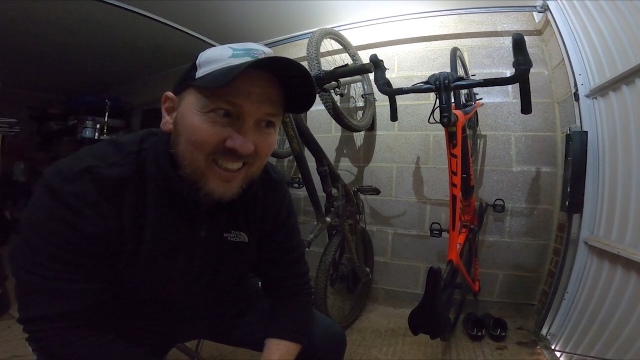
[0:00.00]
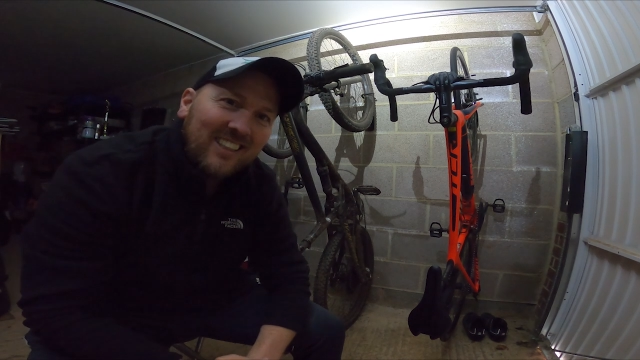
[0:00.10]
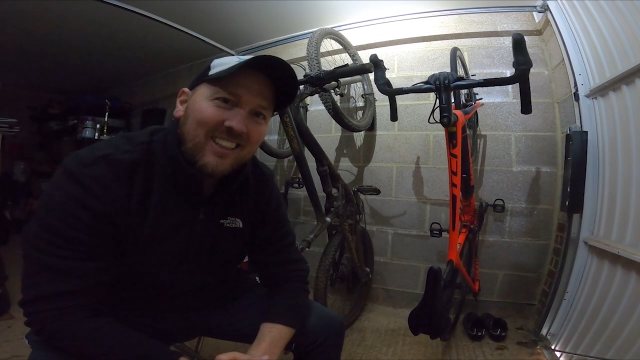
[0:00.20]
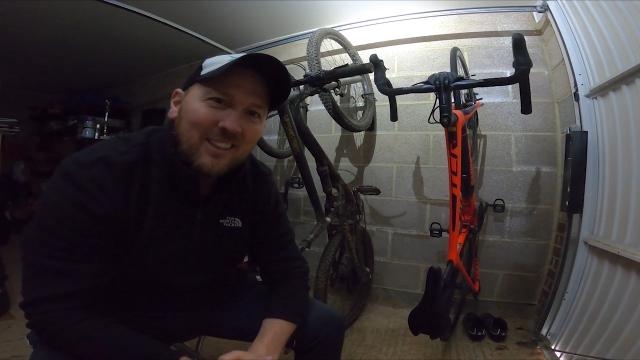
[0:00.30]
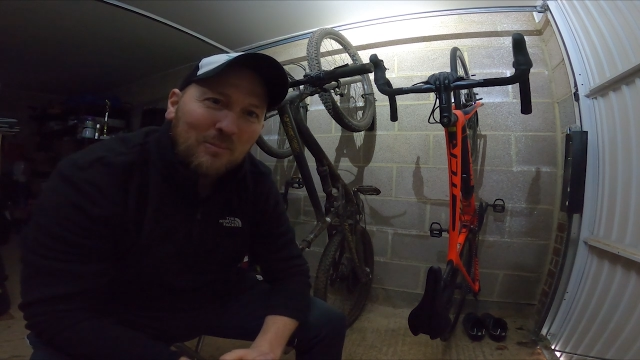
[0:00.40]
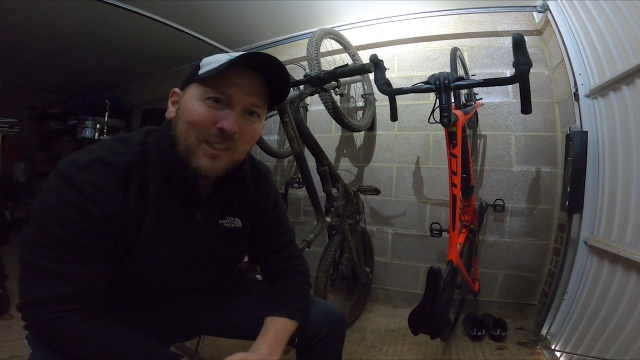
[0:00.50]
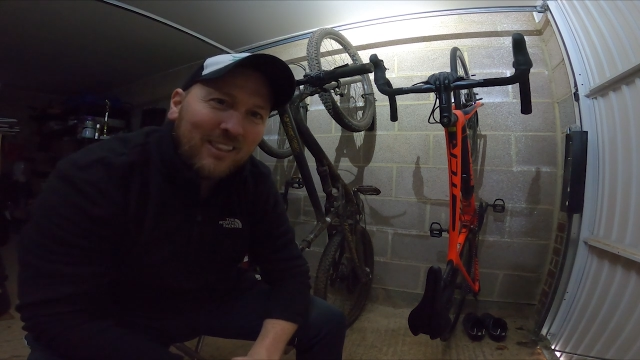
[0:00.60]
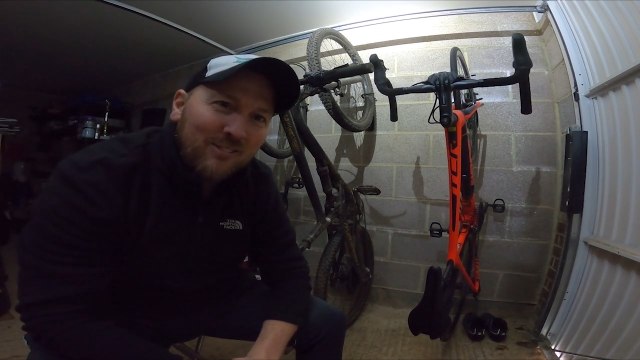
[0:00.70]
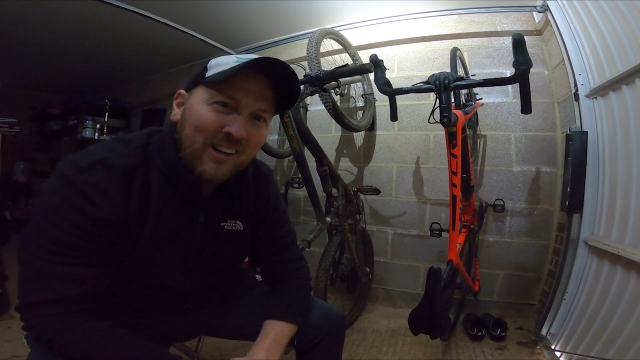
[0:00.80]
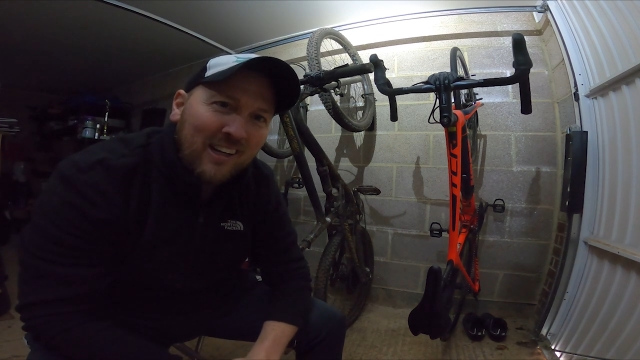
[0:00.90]
Check this
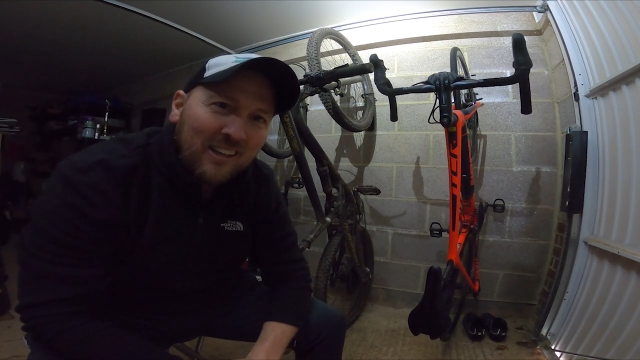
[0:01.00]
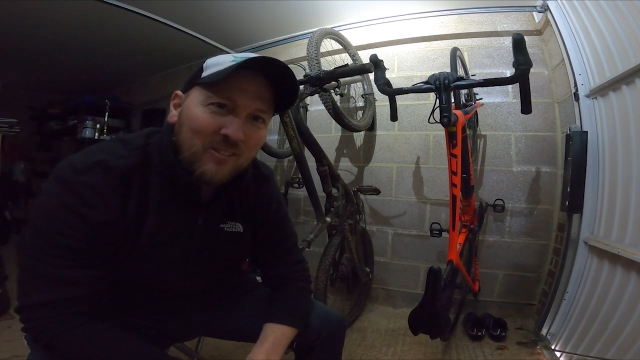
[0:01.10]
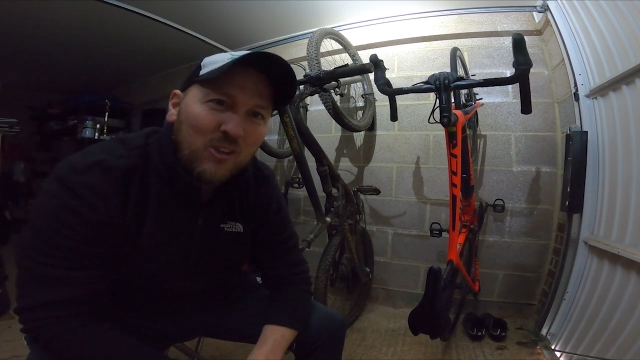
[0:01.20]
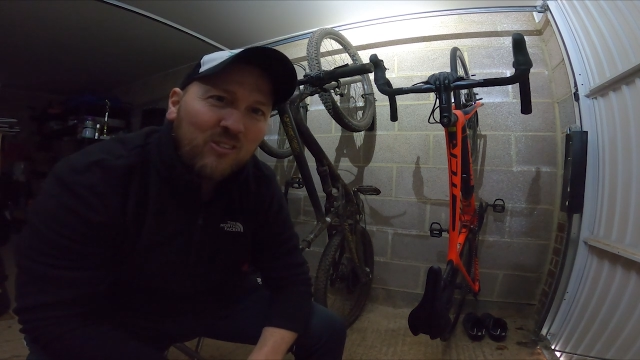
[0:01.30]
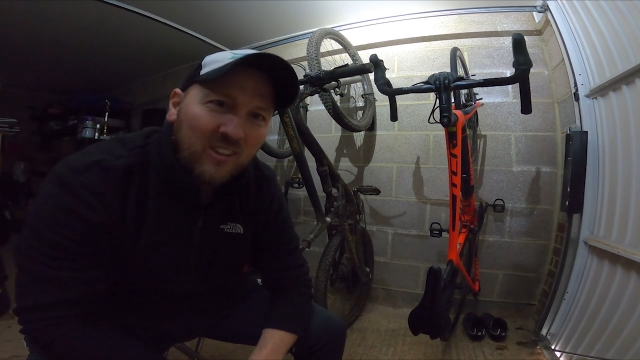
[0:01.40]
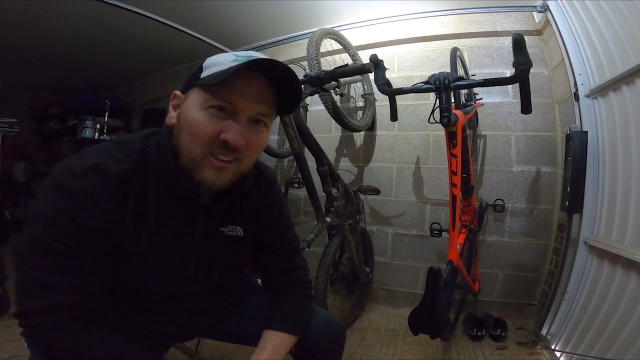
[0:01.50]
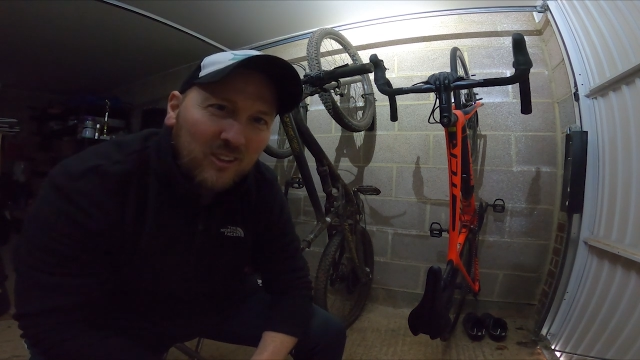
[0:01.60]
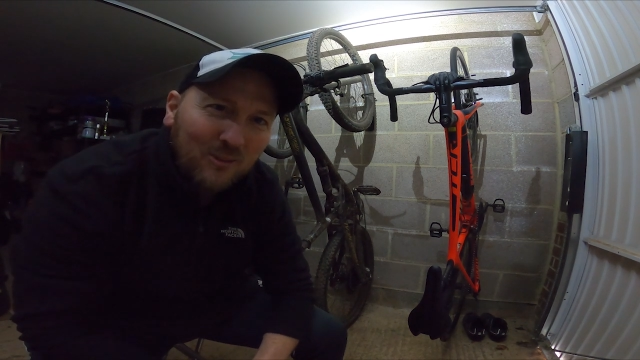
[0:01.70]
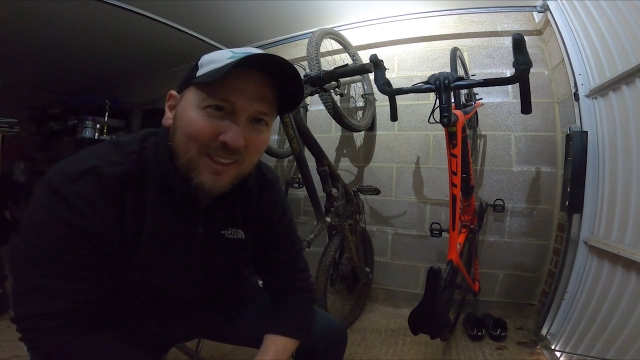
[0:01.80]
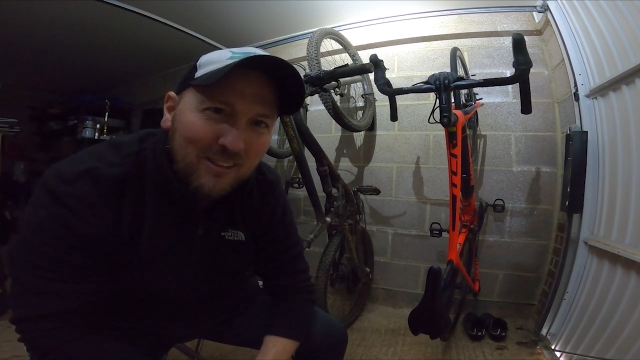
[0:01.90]
biggest fail out of
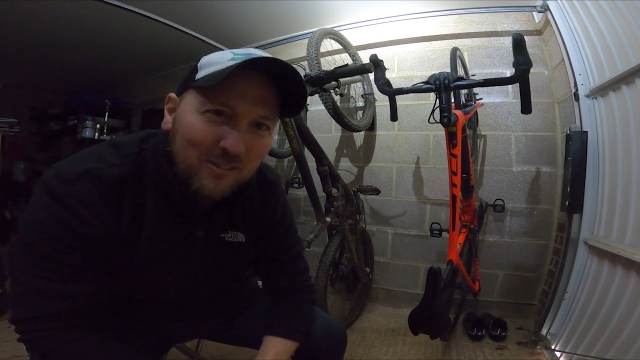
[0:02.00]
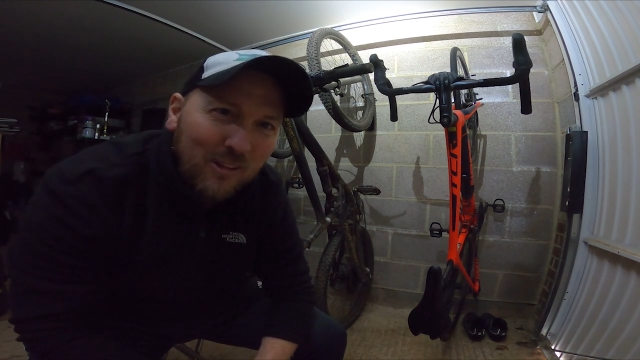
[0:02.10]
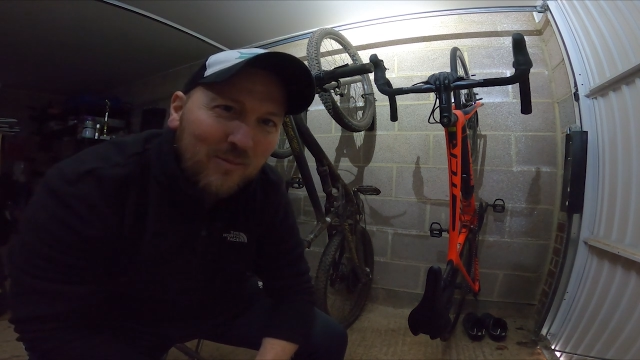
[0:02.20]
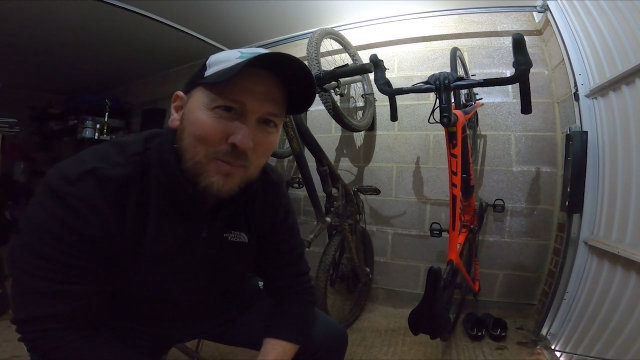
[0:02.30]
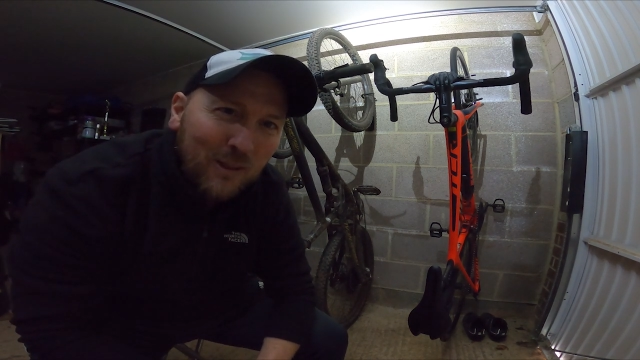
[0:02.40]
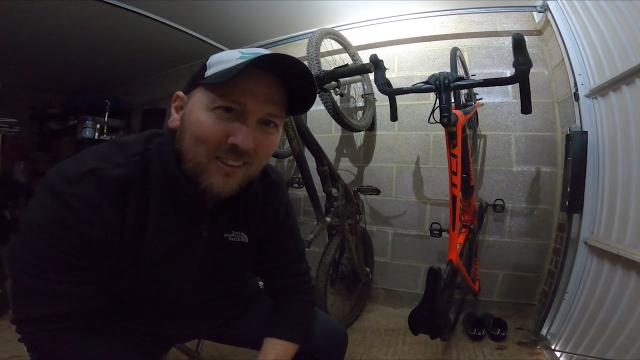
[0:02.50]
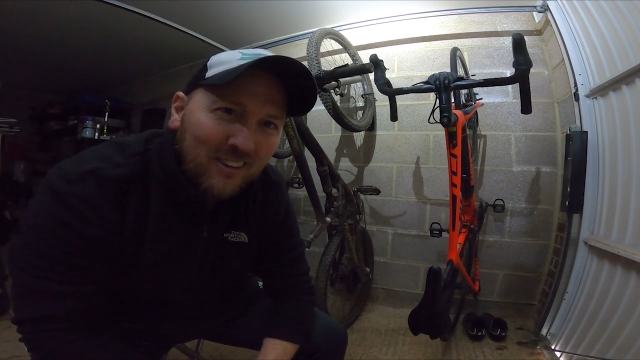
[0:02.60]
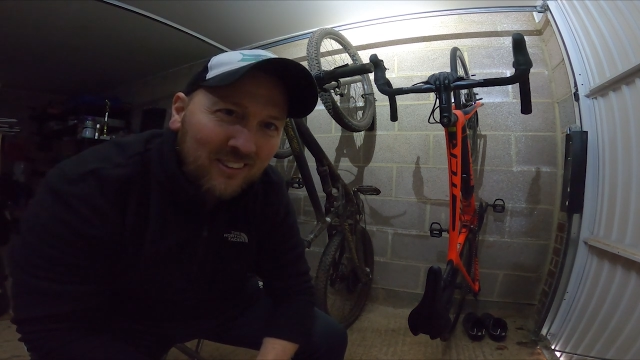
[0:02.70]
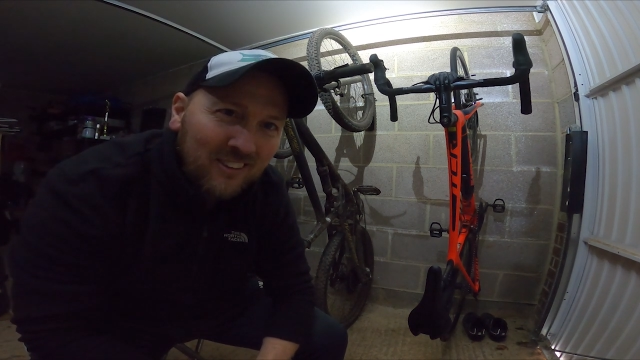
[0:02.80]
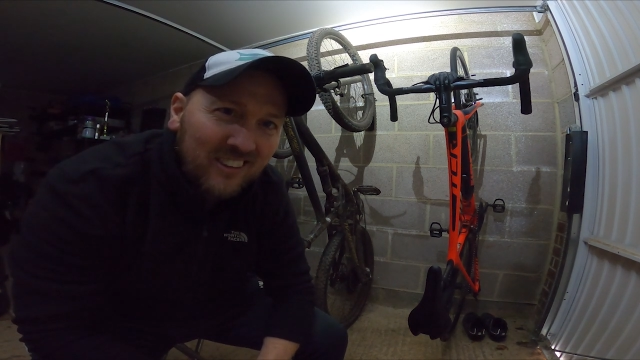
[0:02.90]
2020 from the Burt
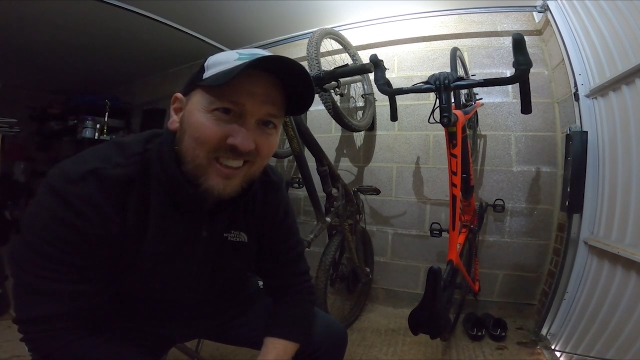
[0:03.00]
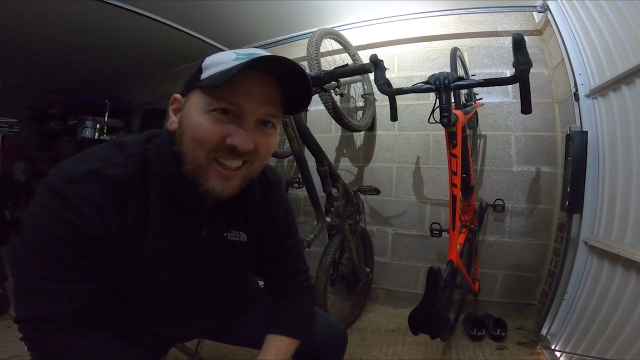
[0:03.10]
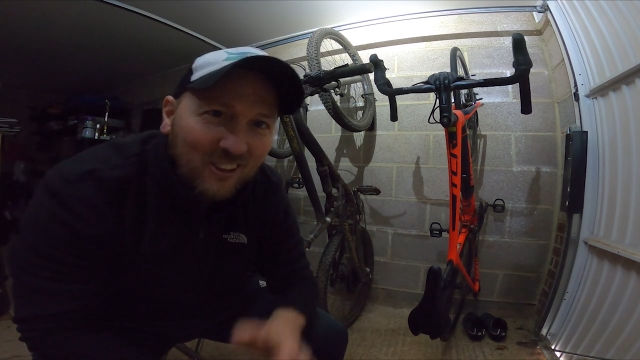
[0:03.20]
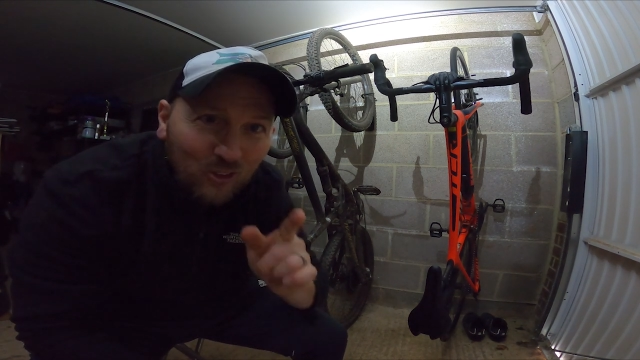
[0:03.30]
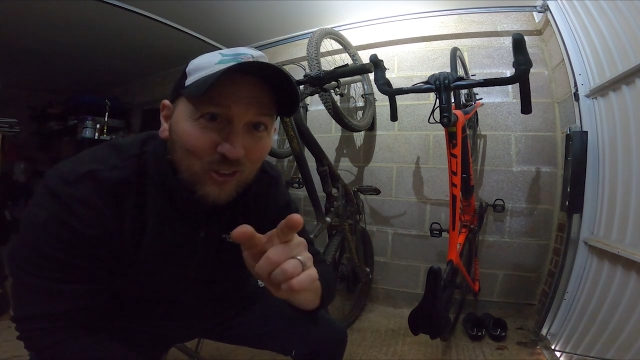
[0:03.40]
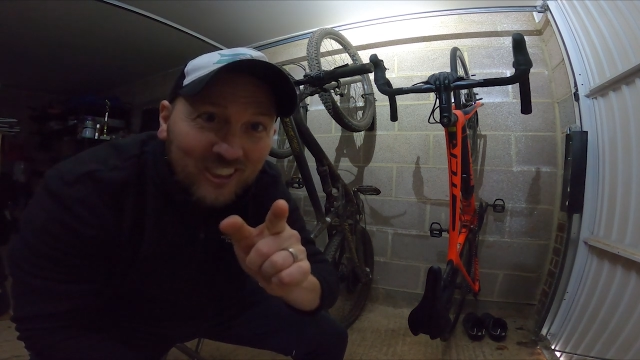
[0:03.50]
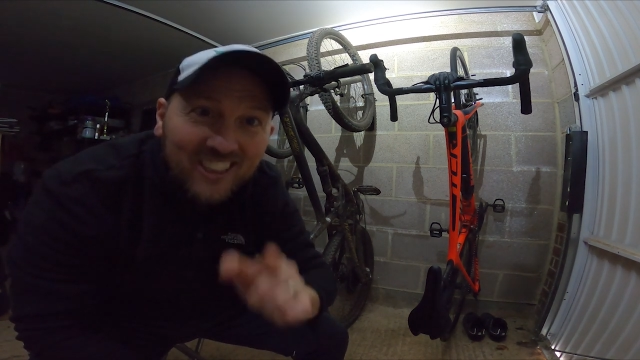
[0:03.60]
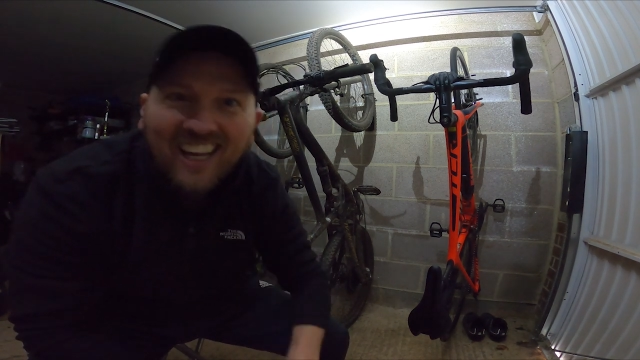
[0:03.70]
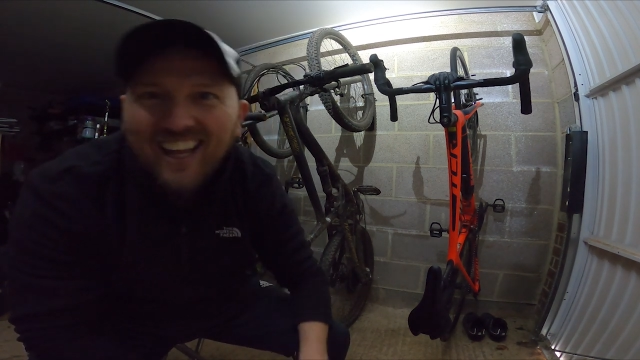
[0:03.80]
Guzzlers and Chris.